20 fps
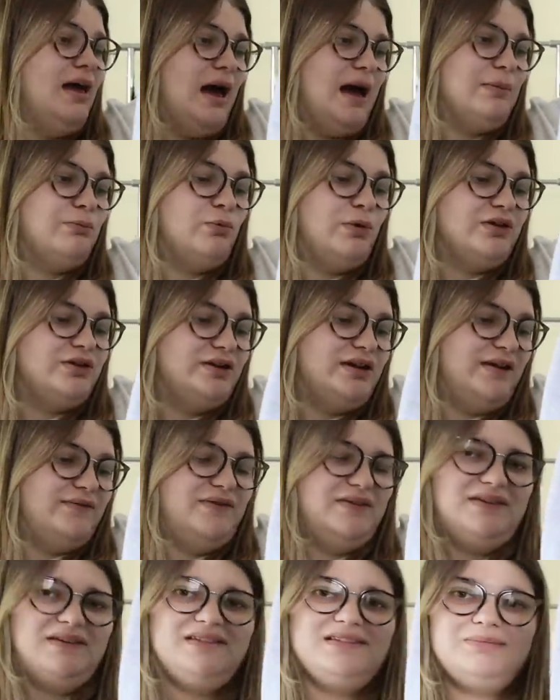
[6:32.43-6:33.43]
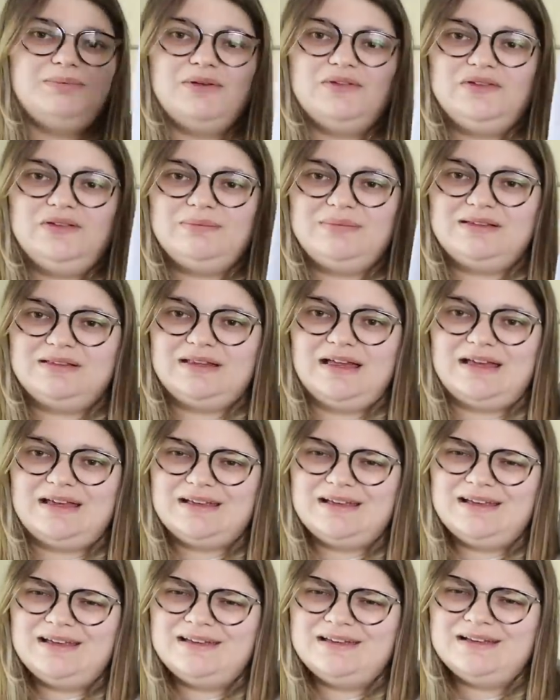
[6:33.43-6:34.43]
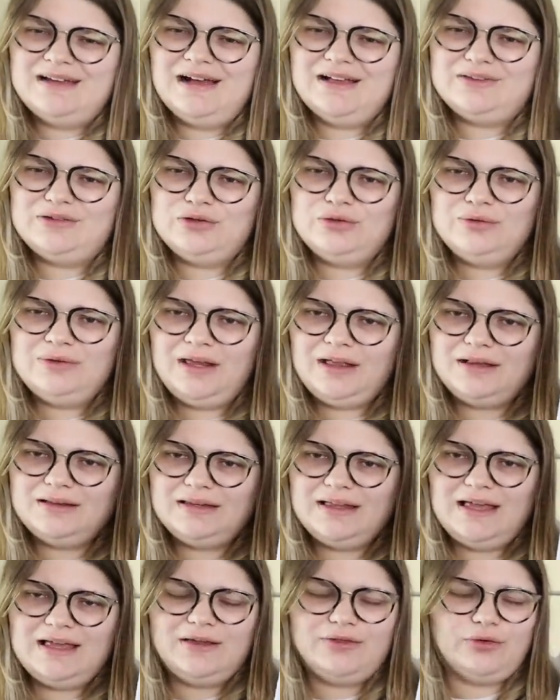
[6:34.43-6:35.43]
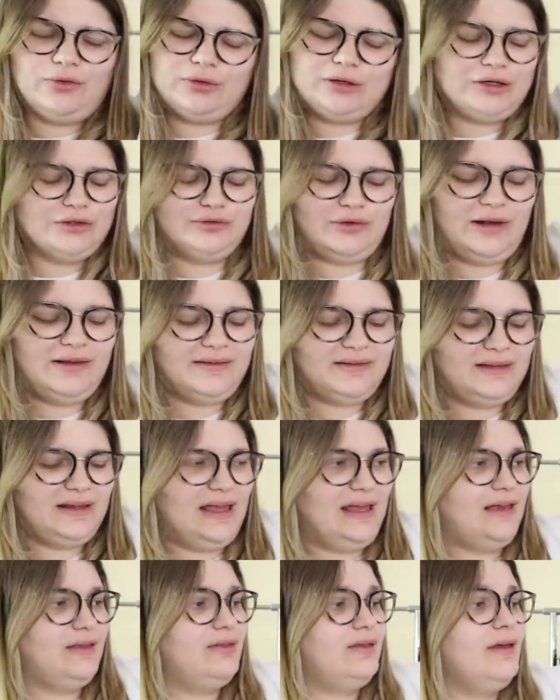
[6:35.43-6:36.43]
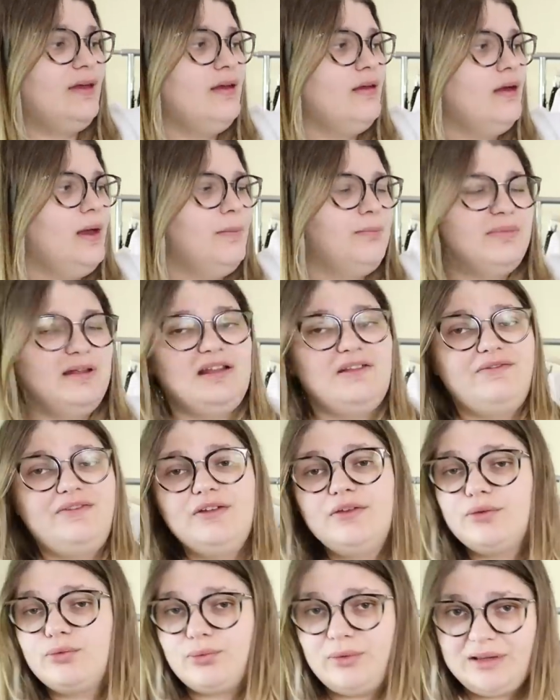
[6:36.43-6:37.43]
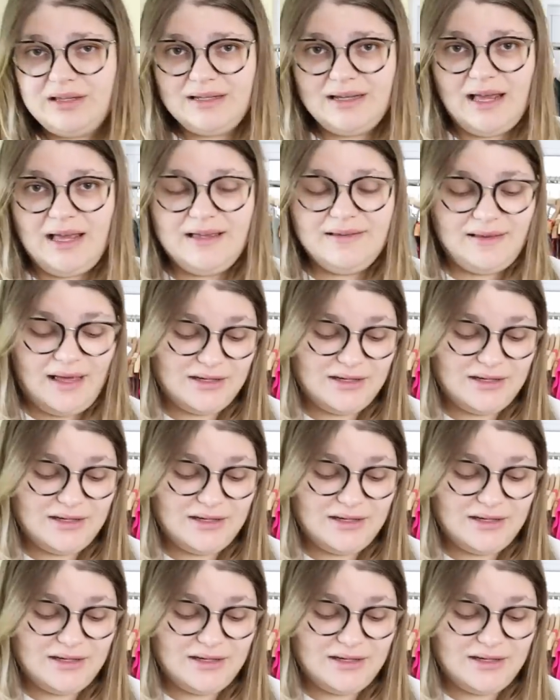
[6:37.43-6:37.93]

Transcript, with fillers: I'm wondering if this is supposed to be like a tunic length or a dress length, but it feels really nice.